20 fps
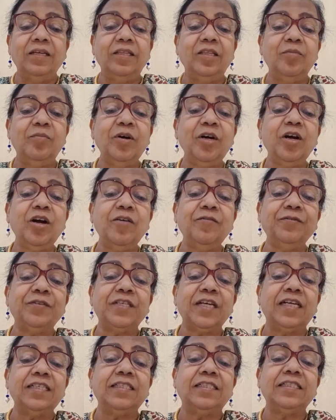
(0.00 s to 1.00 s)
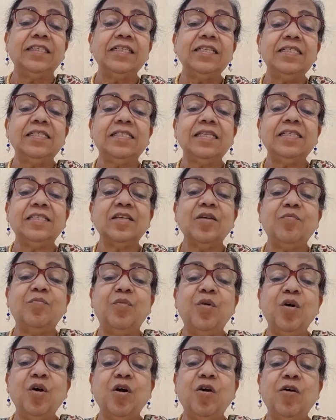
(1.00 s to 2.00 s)
The book of Judges is a
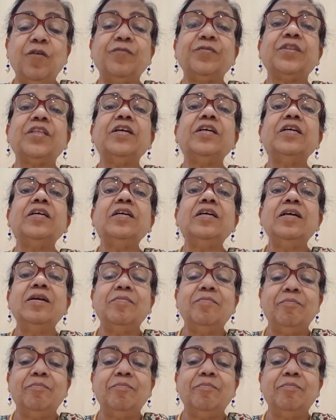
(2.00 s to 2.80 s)
book of the